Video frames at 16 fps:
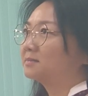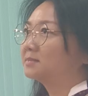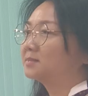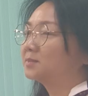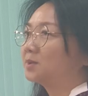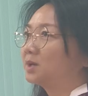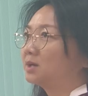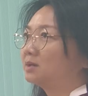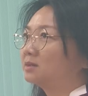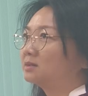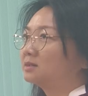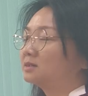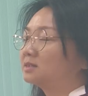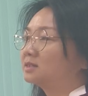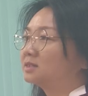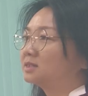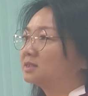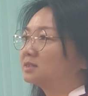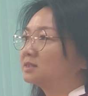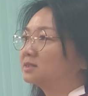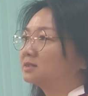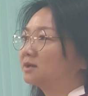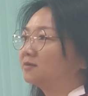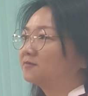Well,
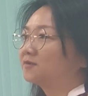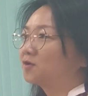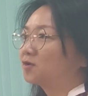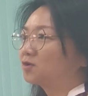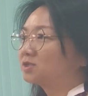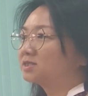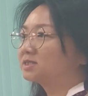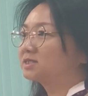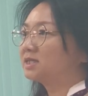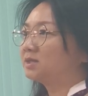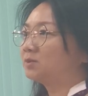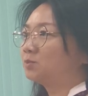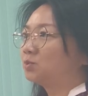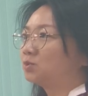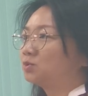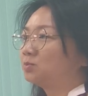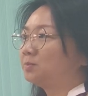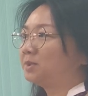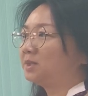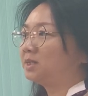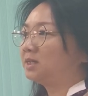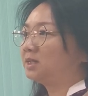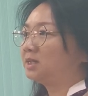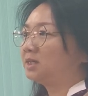of course it will
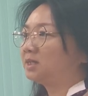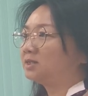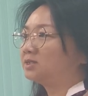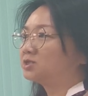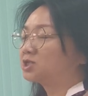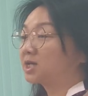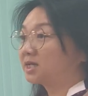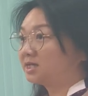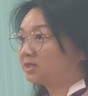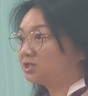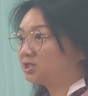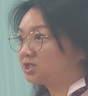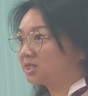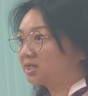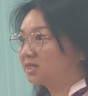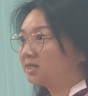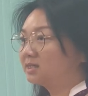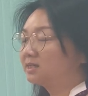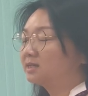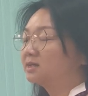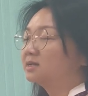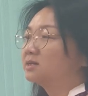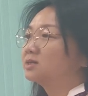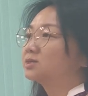be challenging,
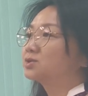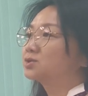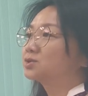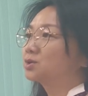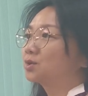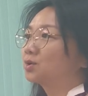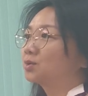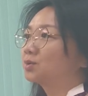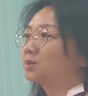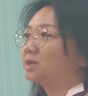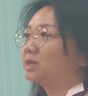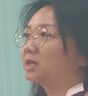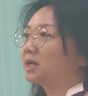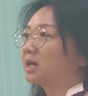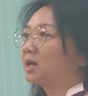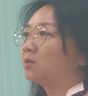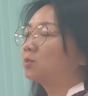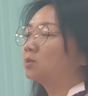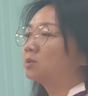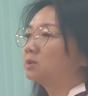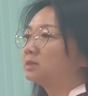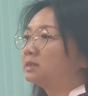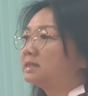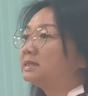so I
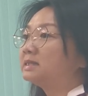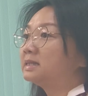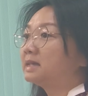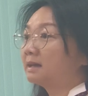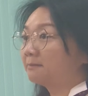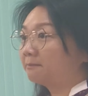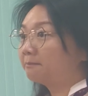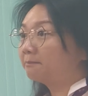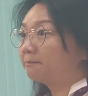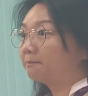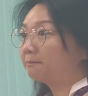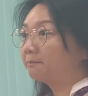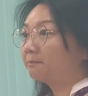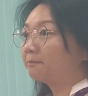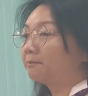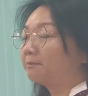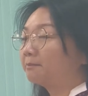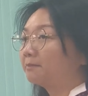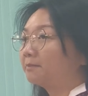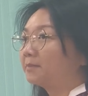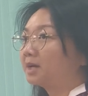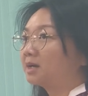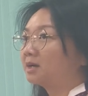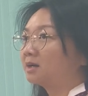will lead them
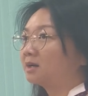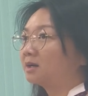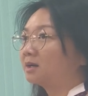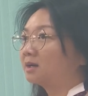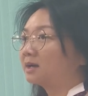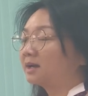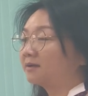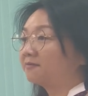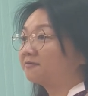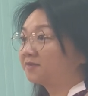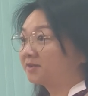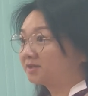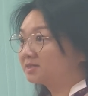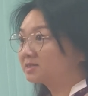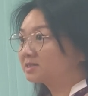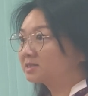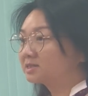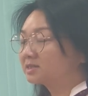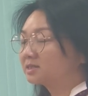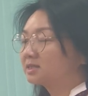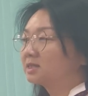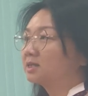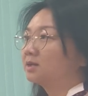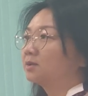at first,
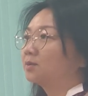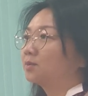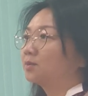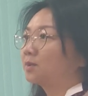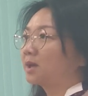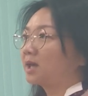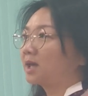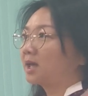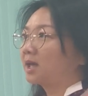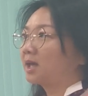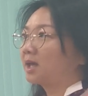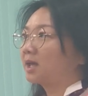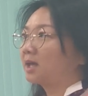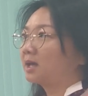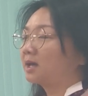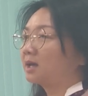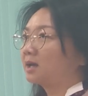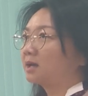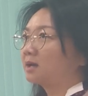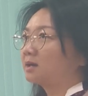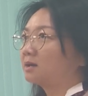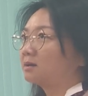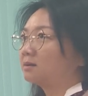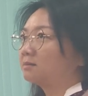where
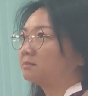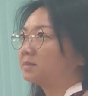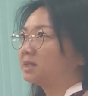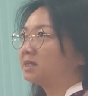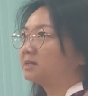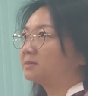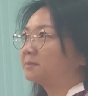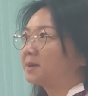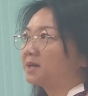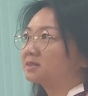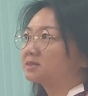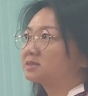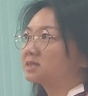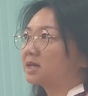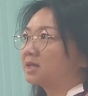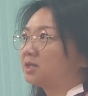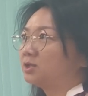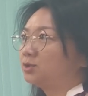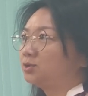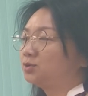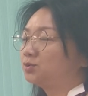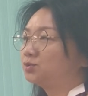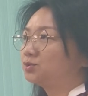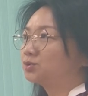in the past I
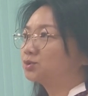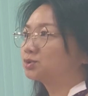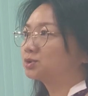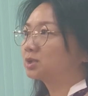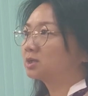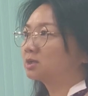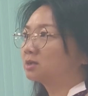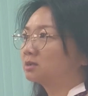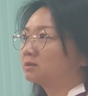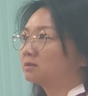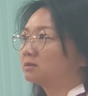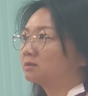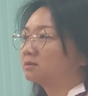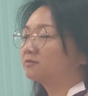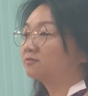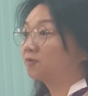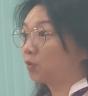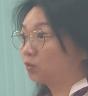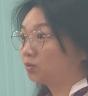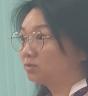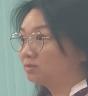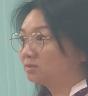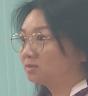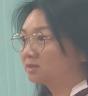use phone
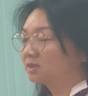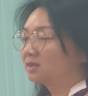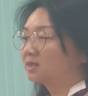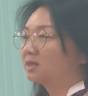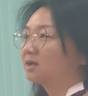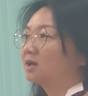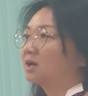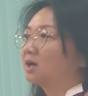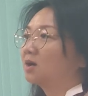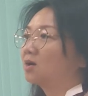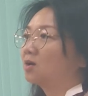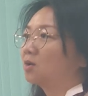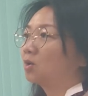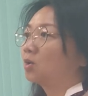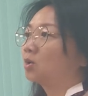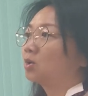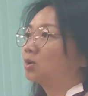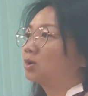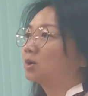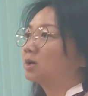or